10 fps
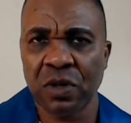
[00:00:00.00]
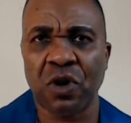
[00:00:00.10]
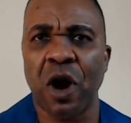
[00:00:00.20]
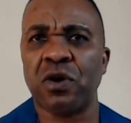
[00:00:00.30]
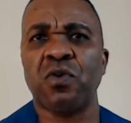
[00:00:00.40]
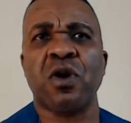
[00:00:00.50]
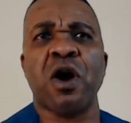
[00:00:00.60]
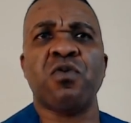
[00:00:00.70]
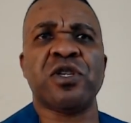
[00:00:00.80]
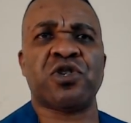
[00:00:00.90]
God will
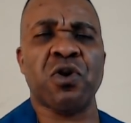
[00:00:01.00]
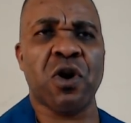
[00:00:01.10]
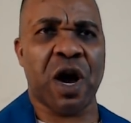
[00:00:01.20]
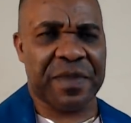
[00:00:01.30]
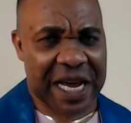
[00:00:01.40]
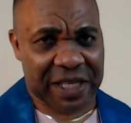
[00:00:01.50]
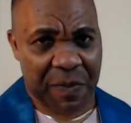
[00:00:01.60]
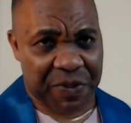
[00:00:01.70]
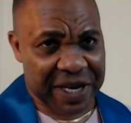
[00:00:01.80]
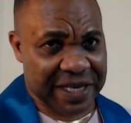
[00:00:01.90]
always show up. That's the
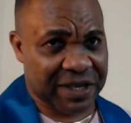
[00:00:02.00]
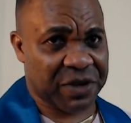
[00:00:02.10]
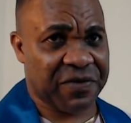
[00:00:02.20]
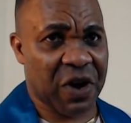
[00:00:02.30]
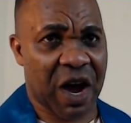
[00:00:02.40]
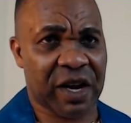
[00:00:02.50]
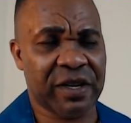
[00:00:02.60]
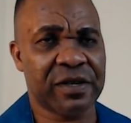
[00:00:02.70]
presence of God.